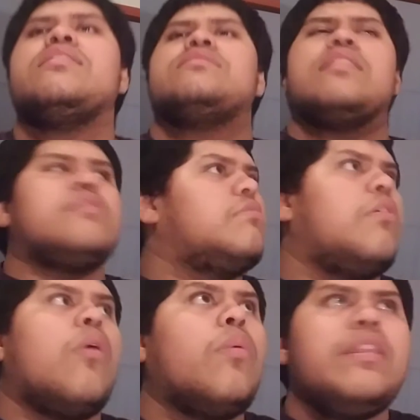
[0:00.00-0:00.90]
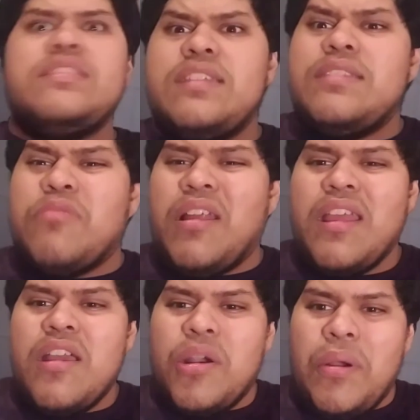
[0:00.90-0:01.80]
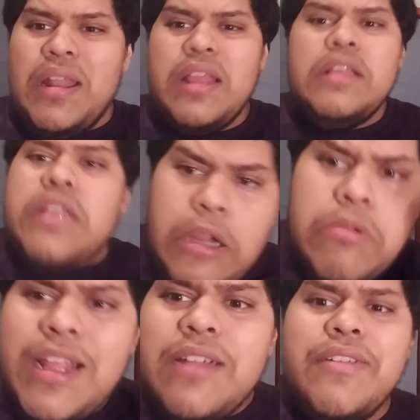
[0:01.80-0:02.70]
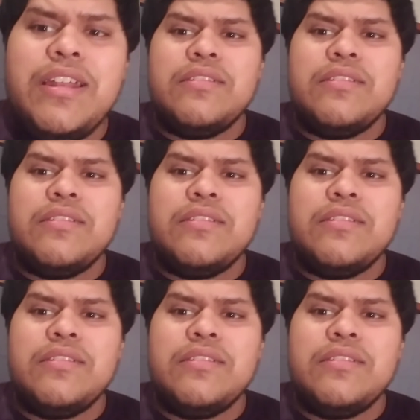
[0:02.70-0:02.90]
He's like, see what get rid of